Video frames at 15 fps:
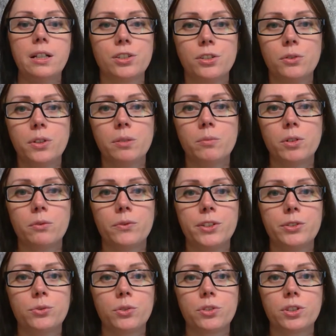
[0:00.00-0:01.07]
Just knowing more
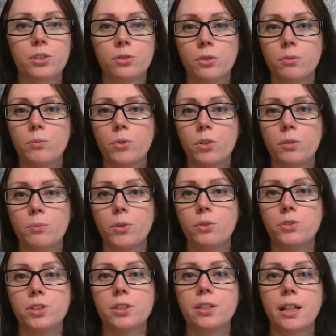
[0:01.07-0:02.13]
resources or more
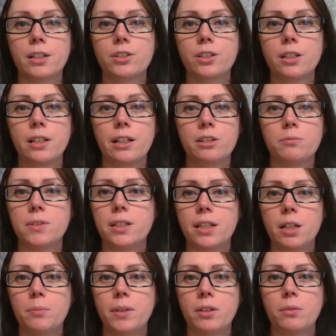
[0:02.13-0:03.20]
approaches actually allows me to
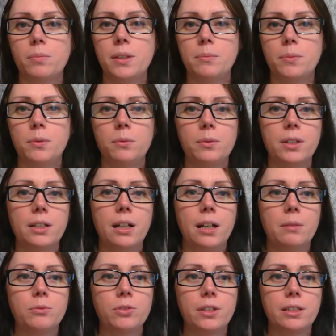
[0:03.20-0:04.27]
help other people when
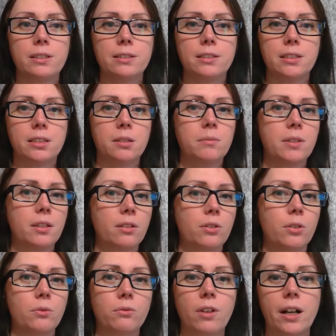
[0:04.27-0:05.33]
I'm trying to assist them in
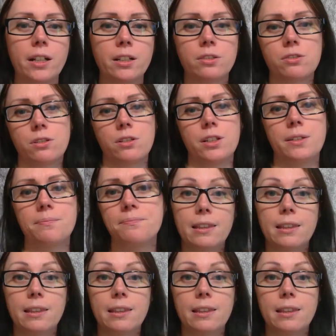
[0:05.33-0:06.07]
their own writing journey.